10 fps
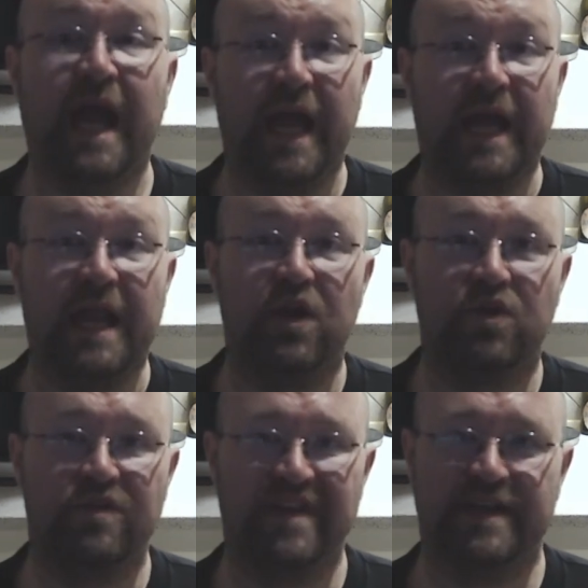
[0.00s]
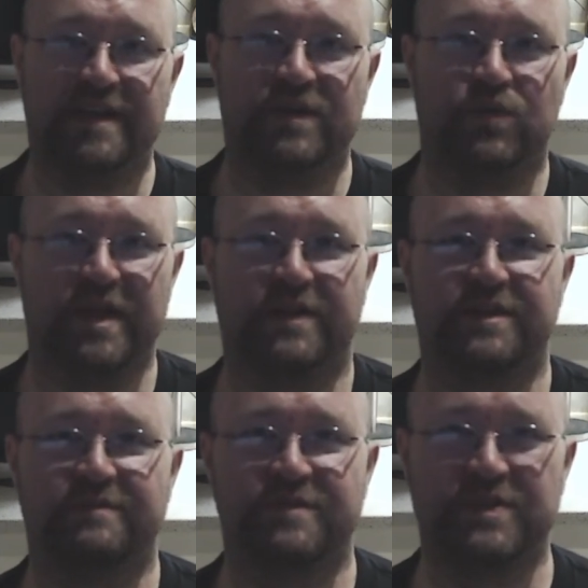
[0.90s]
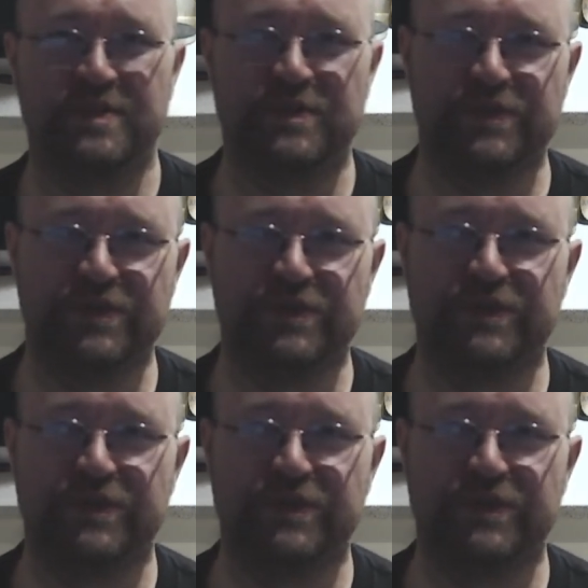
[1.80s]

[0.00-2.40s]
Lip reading: Hello there and welcome to